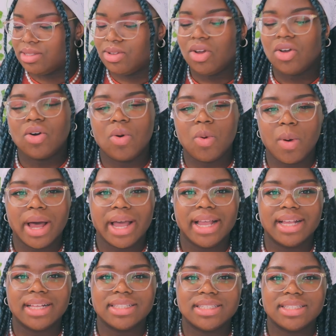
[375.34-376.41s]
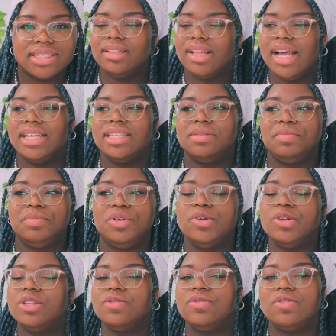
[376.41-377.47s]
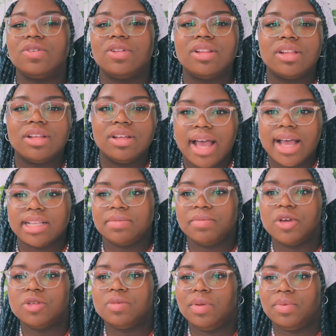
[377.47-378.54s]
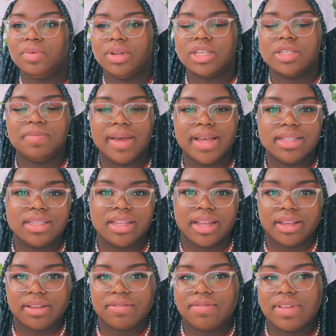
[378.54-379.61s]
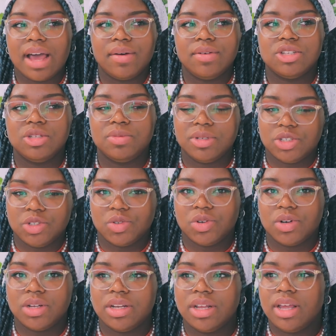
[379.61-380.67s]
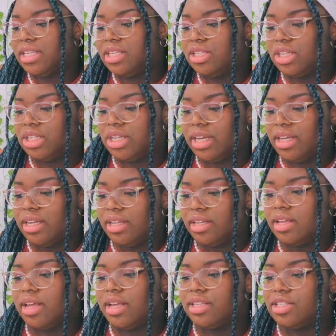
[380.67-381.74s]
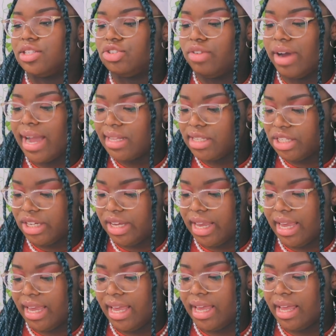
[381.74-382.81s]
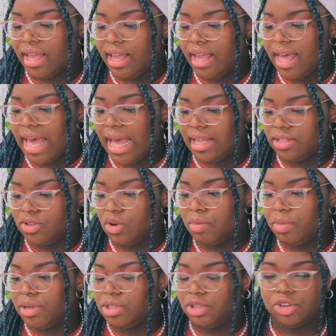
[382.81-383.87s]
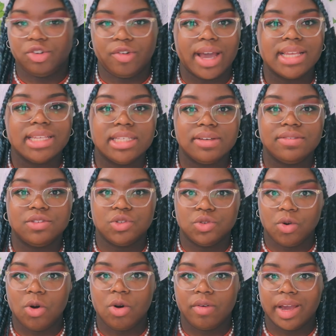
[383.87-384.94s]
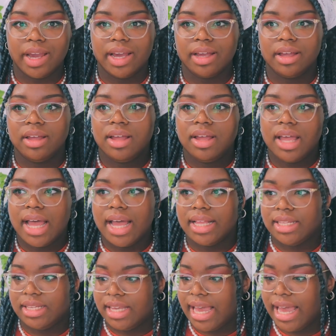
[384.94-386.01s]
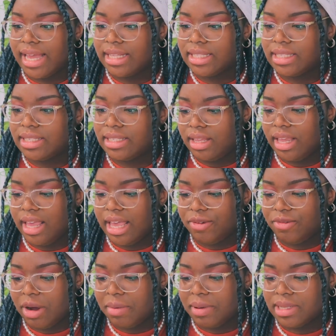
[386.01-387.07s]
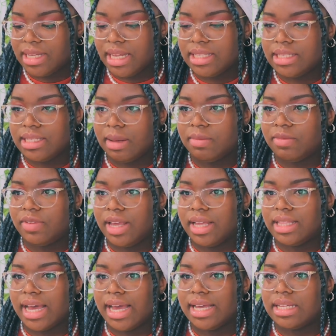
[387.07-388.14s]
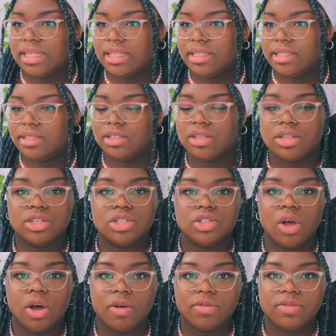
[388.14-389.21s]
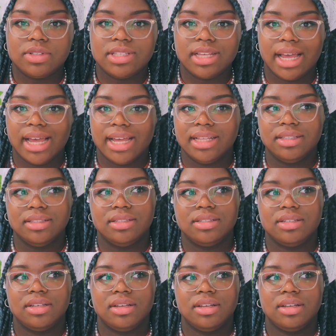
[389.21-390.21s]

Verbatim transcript: not quite as beautiful as most people expect like flowers to be drawn. It's such like a, a scratchy and almost aggressive drawing and yet it represents something that is soft and